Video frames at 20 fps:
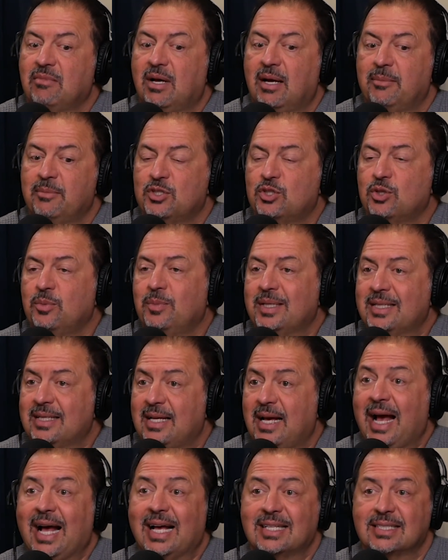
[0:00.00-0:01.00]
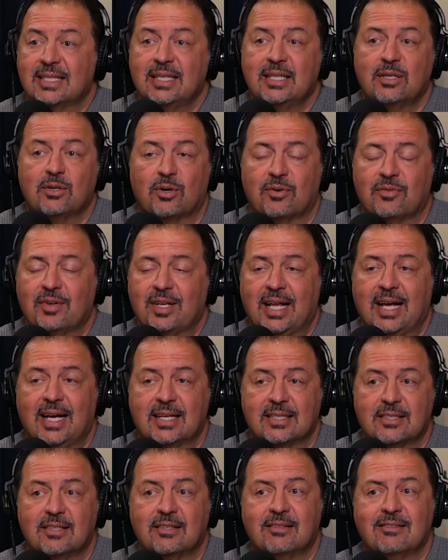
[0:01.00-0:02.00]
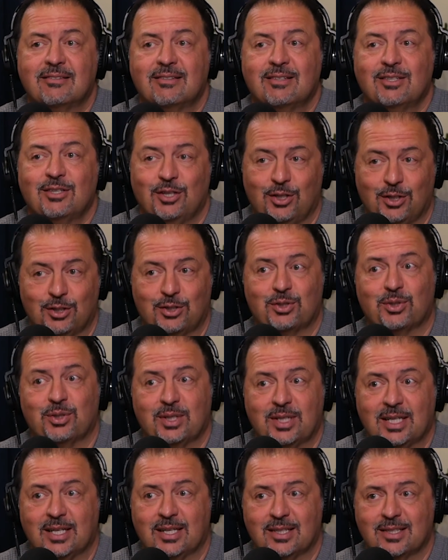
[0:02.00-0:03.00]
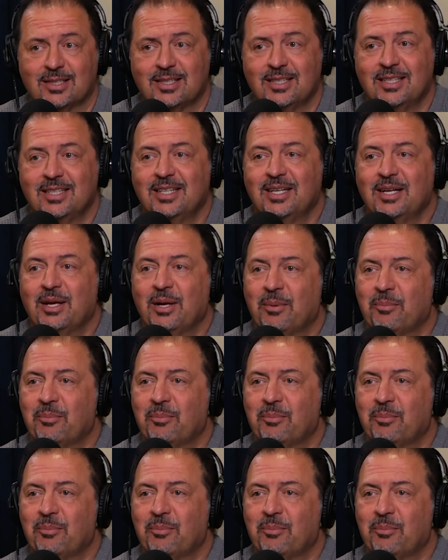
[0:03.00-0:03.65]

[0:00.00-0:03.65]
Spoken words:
I'm assuming, has hit, or if it hasn't, it should hit. Yeah.